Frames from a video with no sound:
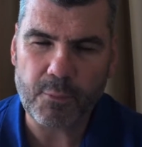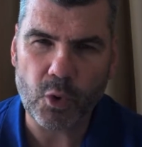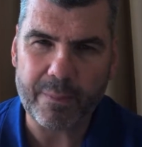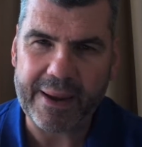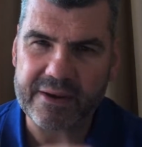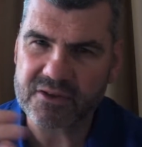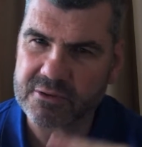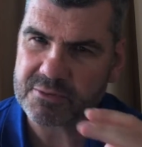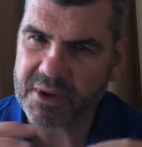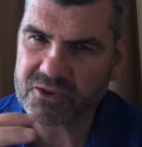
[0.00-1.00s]
I'm all about in
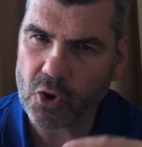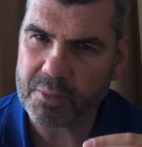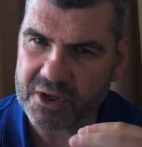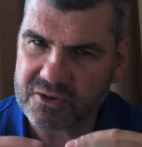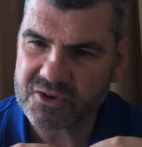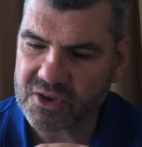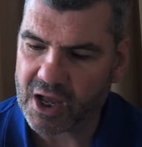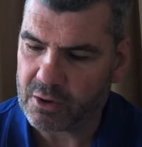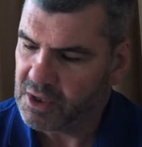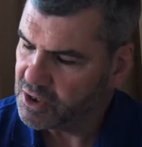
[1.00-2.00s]
terms of my dominant
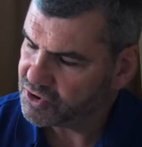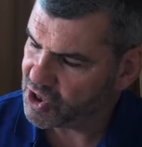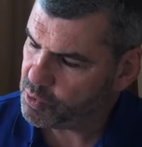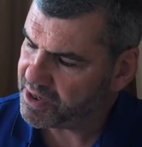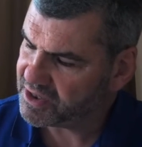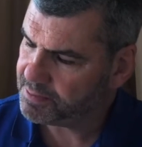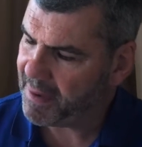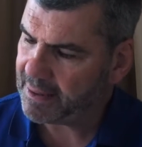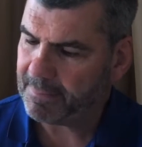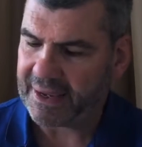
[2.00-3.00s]
style. So you would
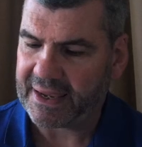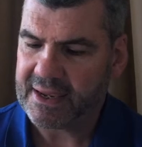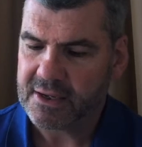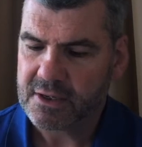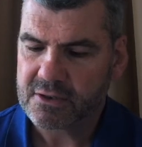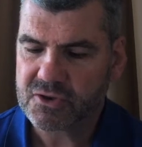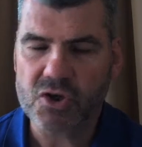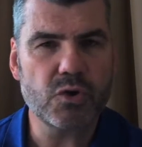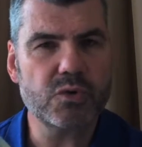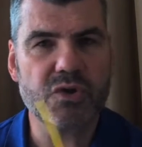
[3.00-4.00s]
expect me
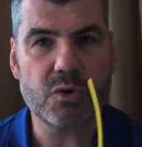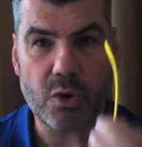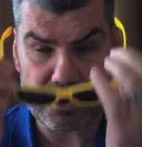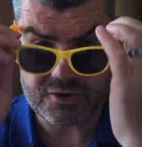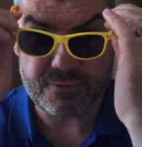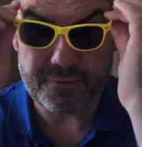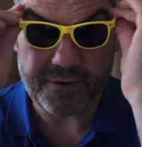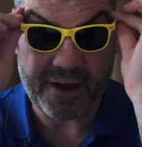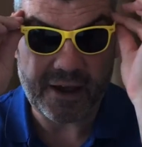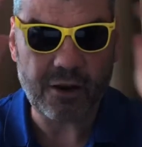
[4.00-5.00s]
to do lots of
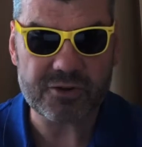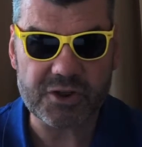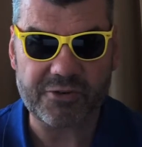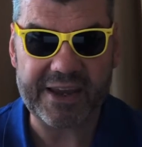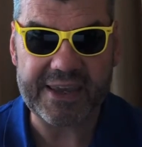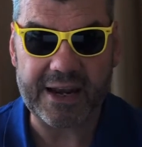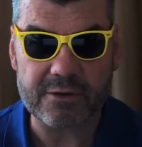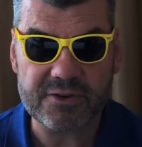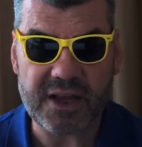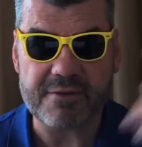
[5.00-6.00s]
great
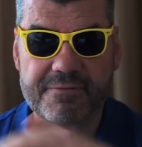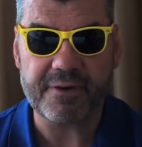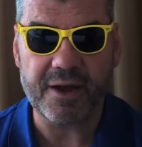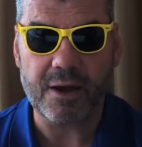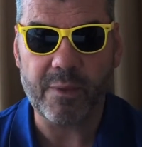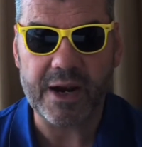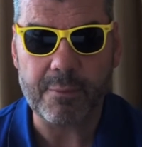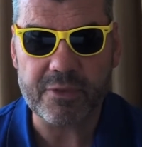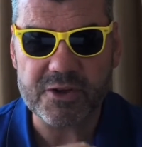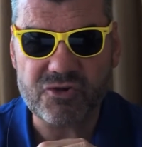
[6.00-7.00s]
yellow stuff when
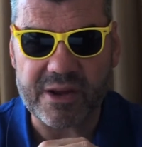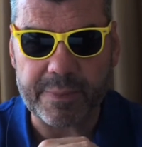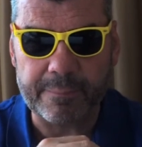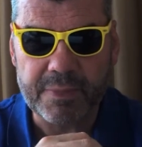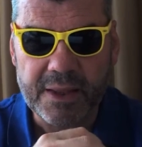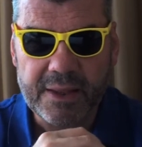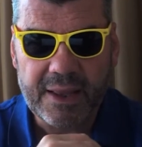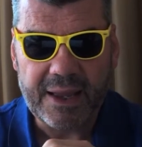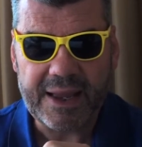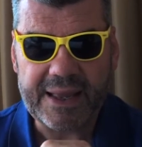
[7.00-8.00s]
I'm on the trip.
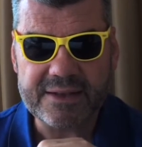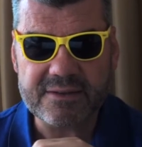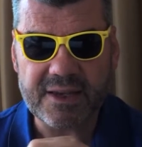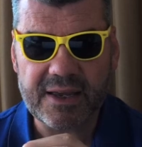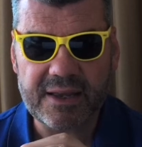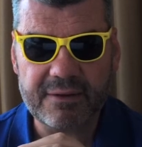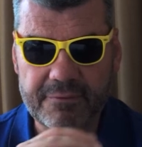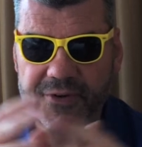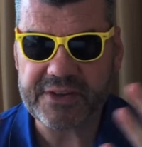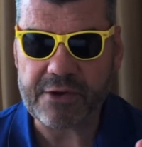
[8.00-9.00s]
And
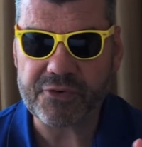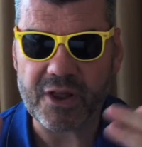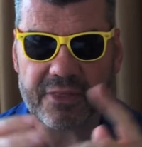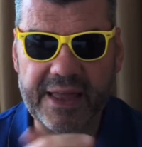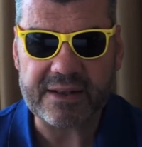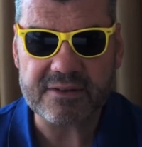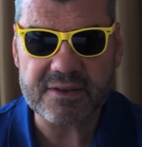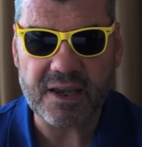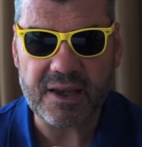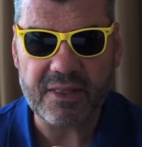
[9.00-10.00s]
for definite,
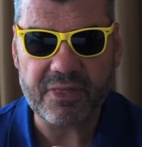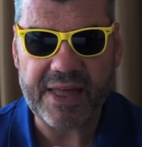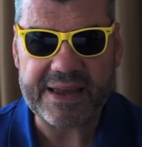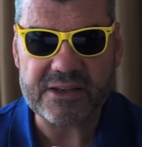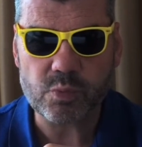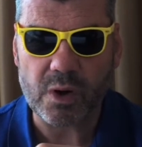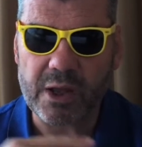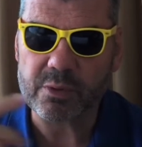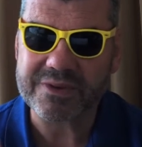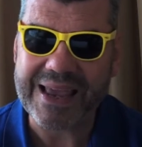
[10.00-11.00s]
that is what
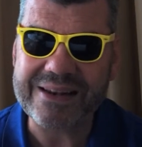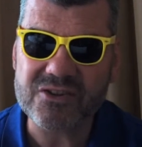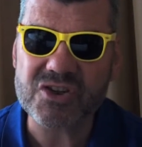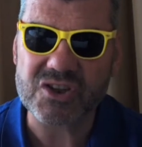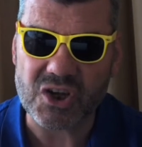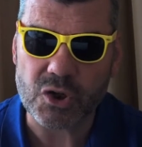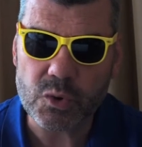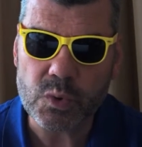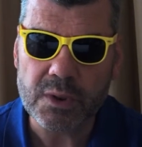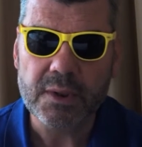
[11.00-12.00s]
I will tend to
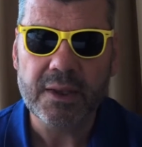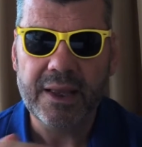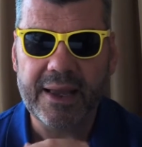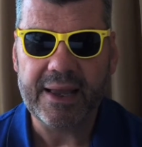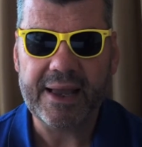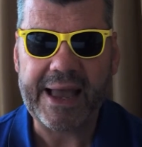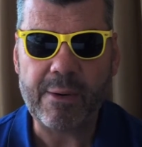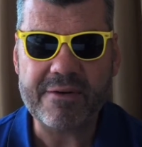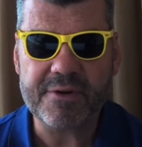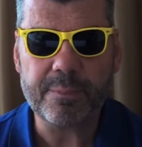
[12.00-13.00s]
do.
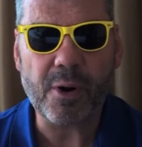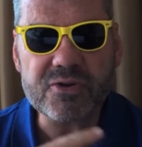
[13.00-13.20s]
However,